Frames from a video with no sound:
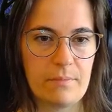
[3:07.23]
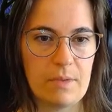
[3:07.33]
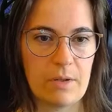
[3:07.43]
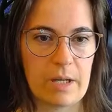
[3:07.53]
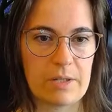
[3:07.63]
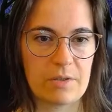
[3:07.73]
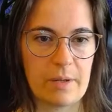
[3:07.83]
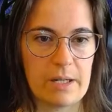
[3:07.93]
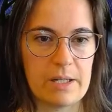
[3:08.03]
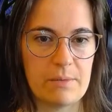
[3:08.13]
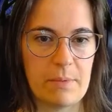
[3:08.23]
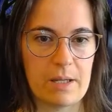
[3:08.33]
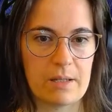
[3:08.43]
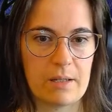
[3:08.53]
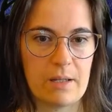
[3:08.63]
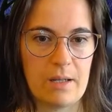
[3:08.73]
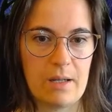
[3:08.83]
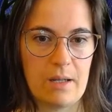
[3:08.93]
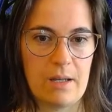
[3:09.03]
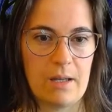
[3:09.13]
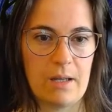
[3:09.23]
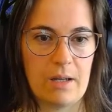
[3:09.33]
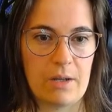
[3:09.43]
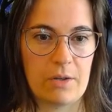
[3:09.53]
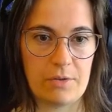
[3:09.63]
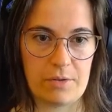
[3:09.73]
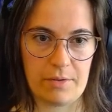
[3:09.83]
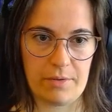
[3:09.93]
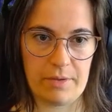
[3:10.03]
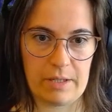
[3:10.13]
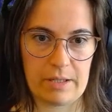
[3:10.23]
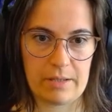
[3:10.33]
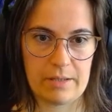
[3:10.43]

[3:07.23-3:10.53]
Okay, so I need to make good clothing.